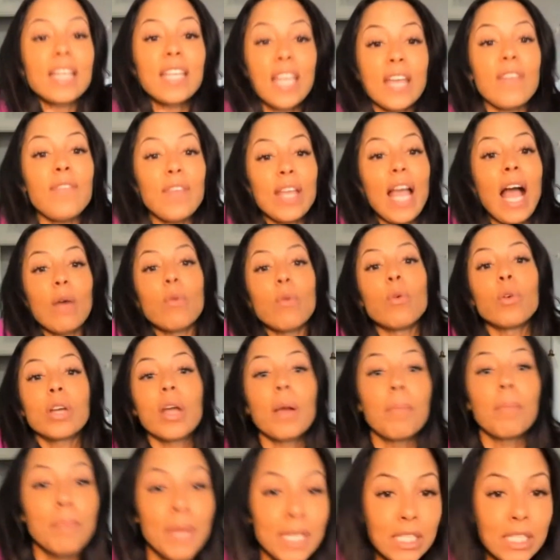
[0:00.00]
giving I will
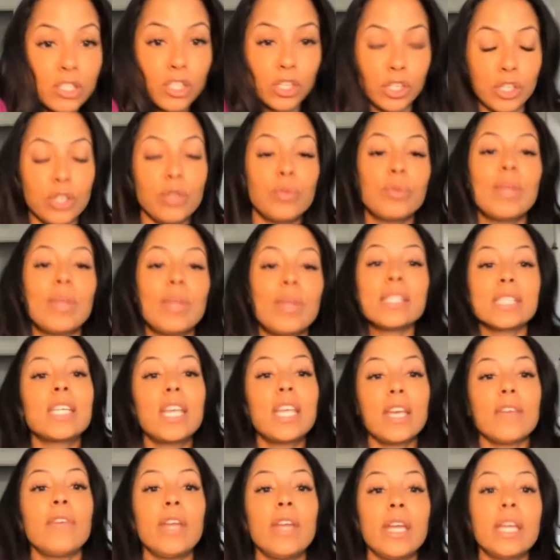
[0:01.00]
commit to you.
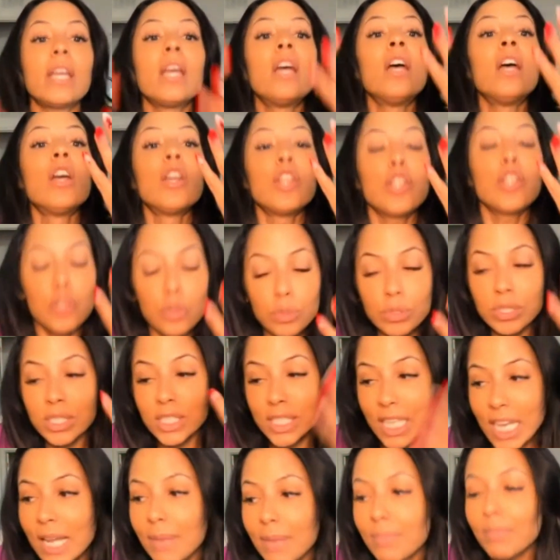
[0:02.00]
That's giving you
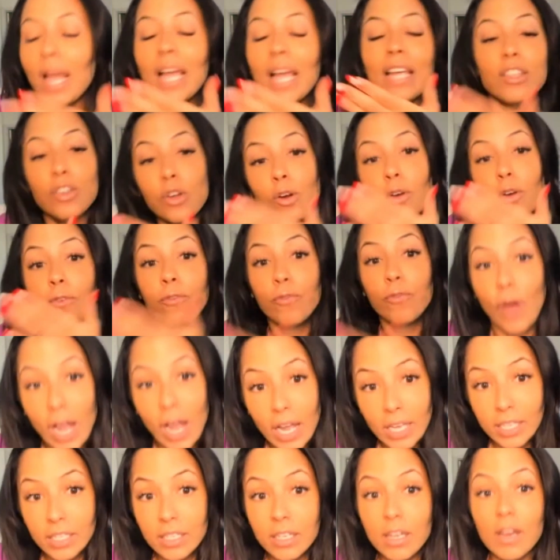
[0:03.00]
seem like you're
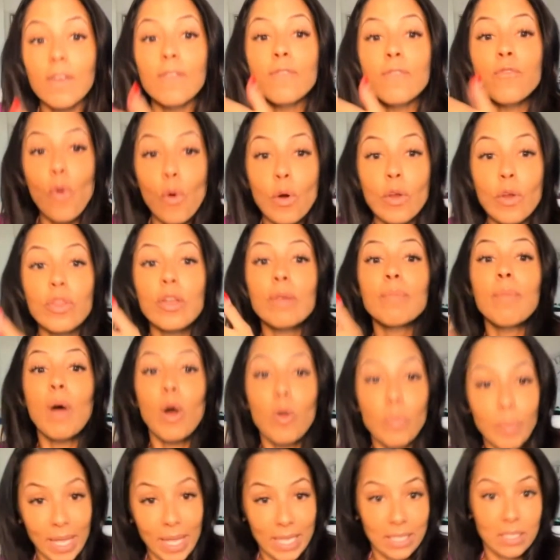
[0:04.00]
fun for the
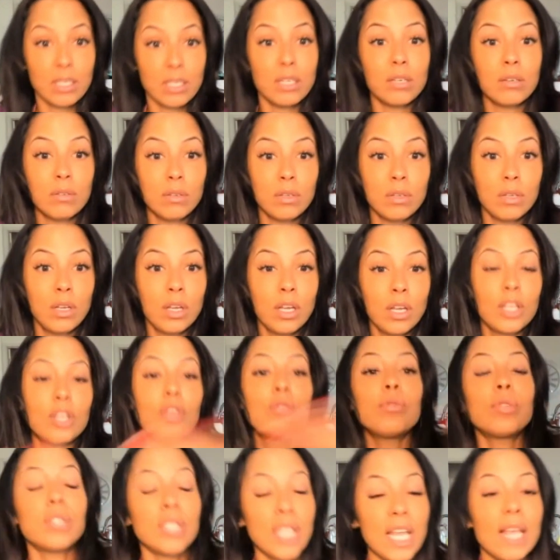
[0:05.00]
moment.
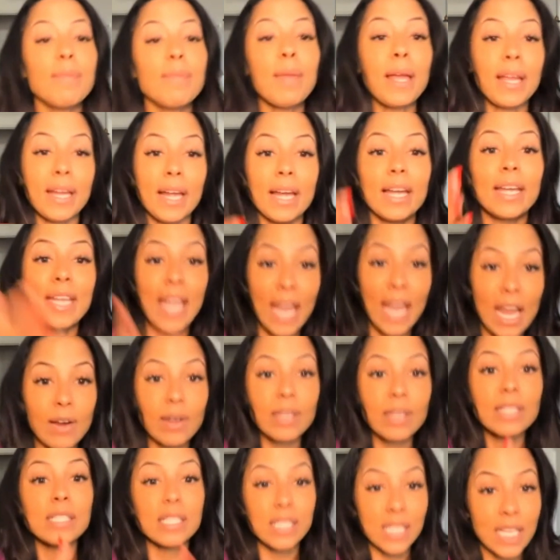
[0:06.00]
You seem like a
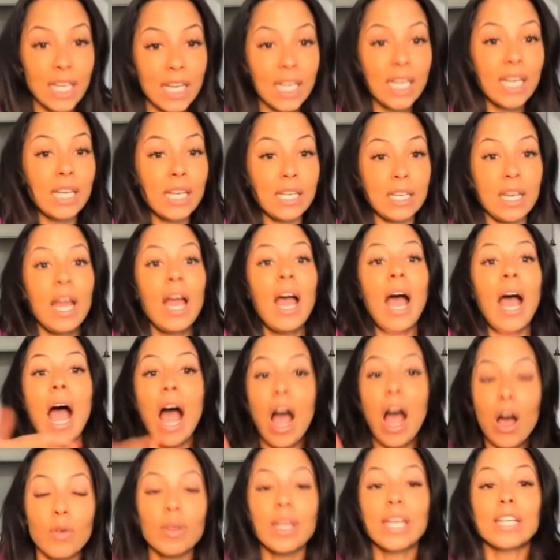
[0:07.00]
guaranteed
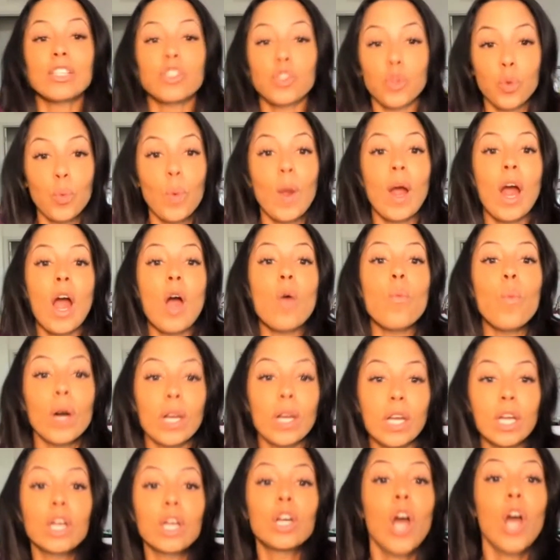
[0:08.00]
I'll get to where I
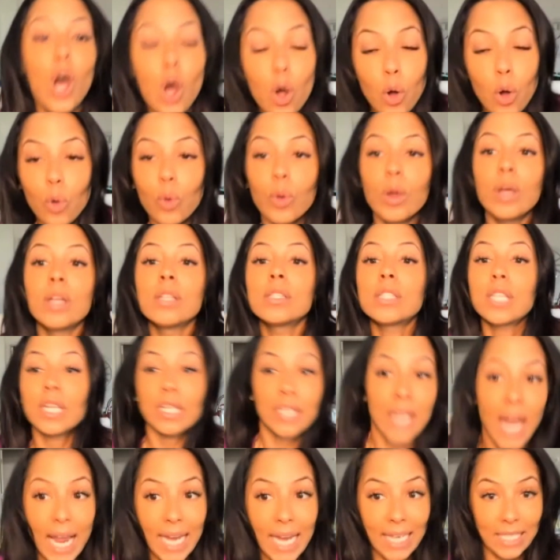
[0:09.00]
want to go
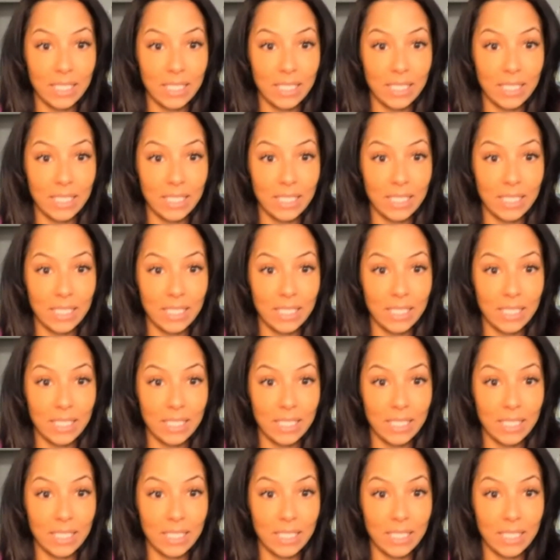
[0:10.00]
tonight.